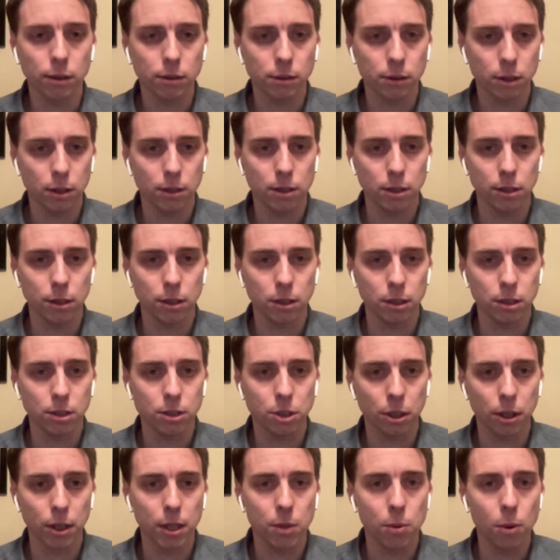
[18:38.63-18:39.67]
the, the the
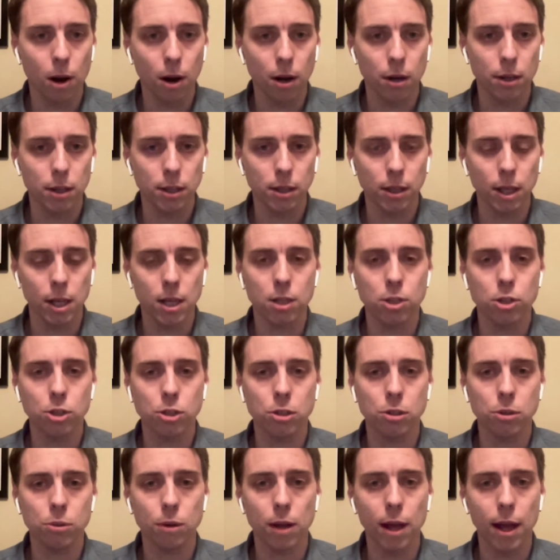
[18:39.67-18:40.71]
dirty water that they
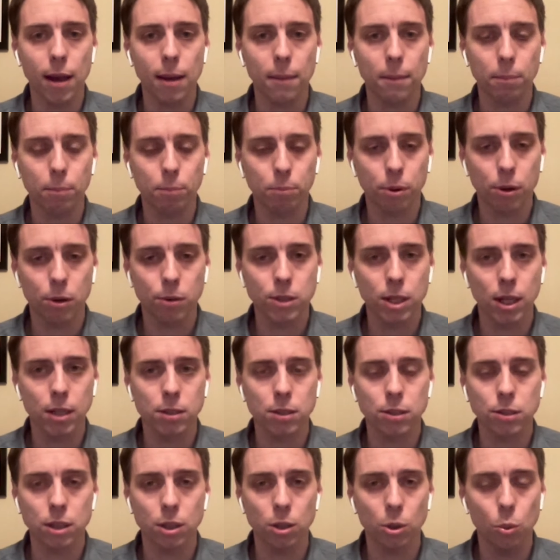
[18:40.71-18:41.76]
shoot at
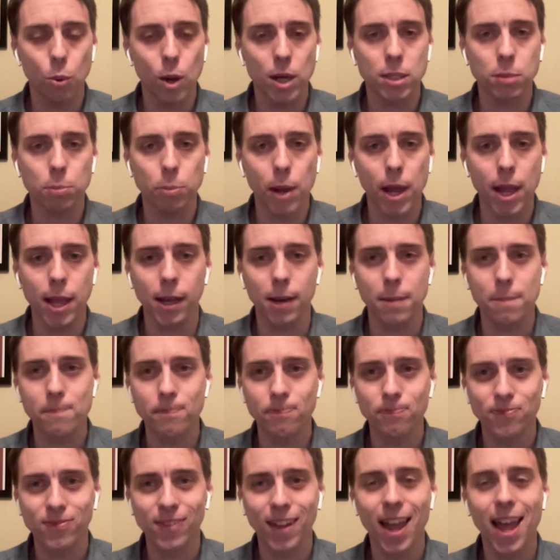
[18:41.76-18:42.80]
protesters in the West Bank.
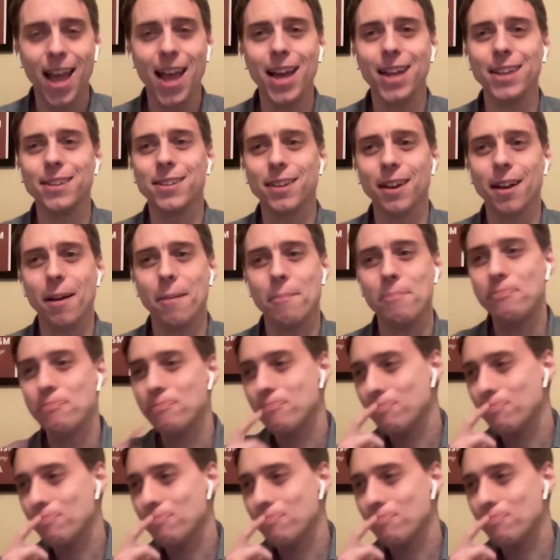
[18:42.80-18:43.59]
And uh,